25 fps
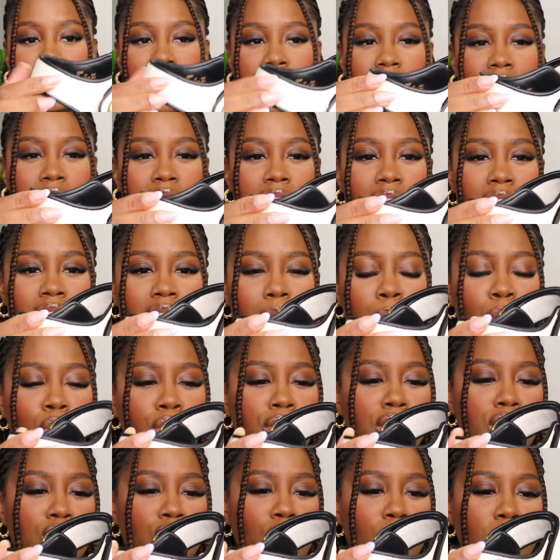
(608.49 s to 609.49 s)
This is like, I'm not
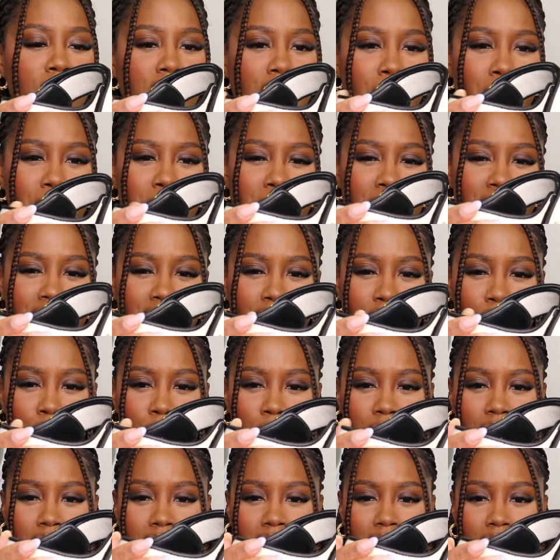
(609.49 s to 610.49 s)
really sure what type of
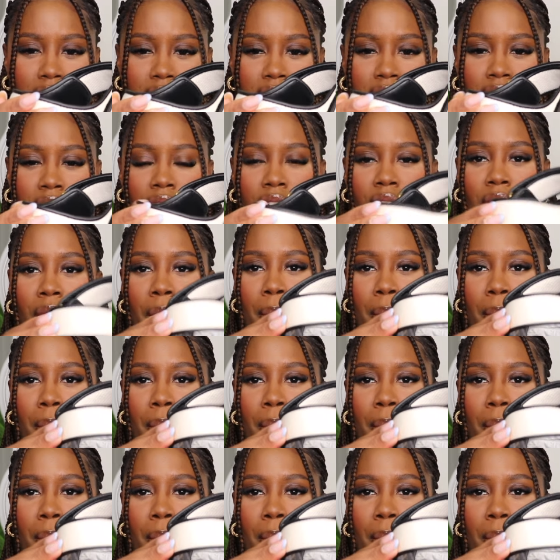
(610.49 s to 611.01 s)
material this is,